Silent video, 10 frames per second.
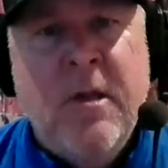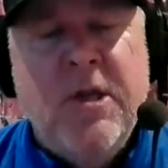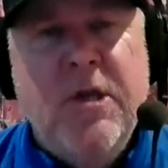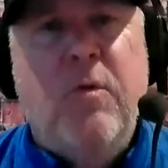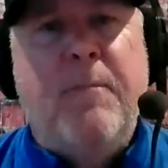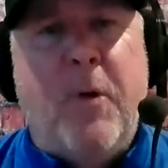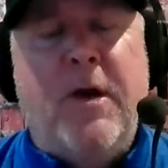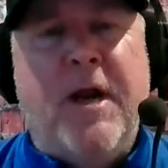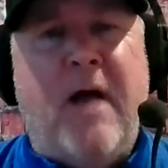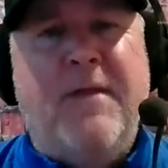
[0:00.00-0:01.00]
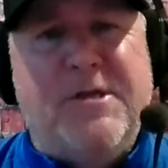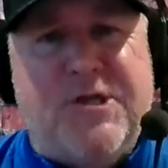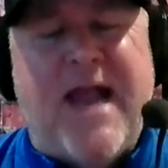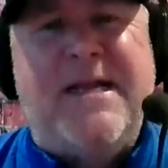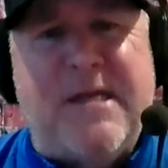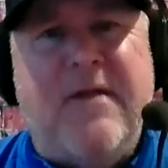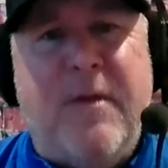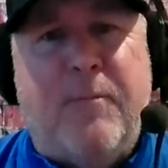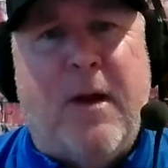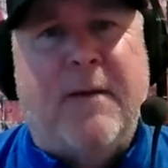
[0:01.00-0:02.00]
You would put it on the JT
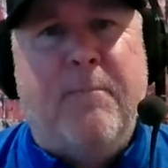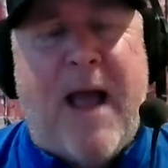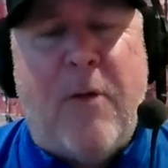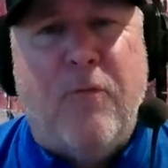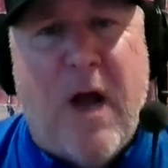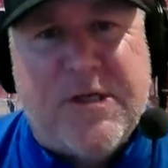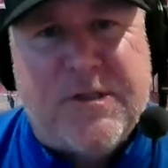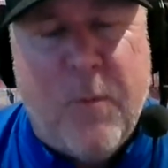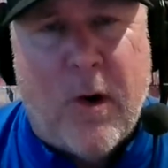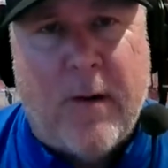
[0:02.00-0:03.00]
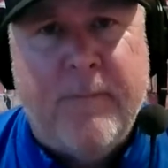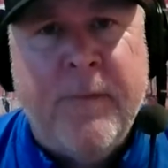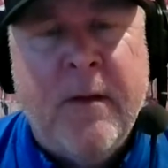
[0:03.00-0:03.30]
The Brick Mount Rushmore.